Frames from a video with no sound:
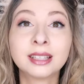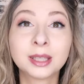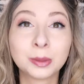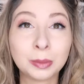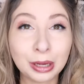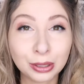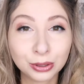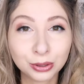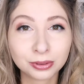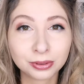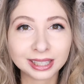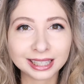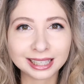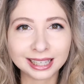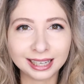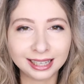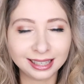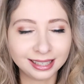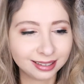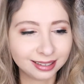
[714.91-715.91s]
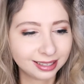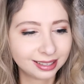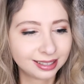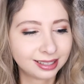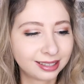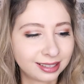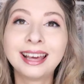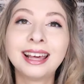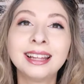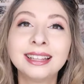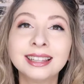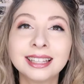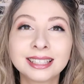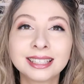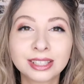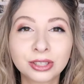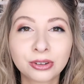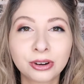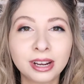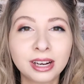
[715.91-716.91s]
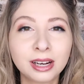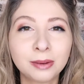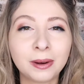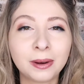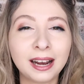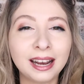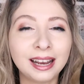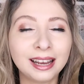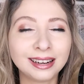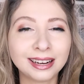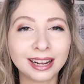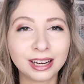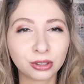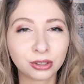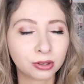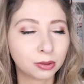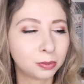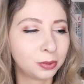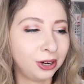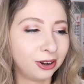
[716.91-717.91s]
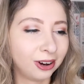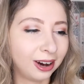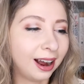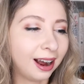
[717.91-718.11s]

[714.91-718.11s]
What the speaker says: smells really nice. And this is created by Natural Pure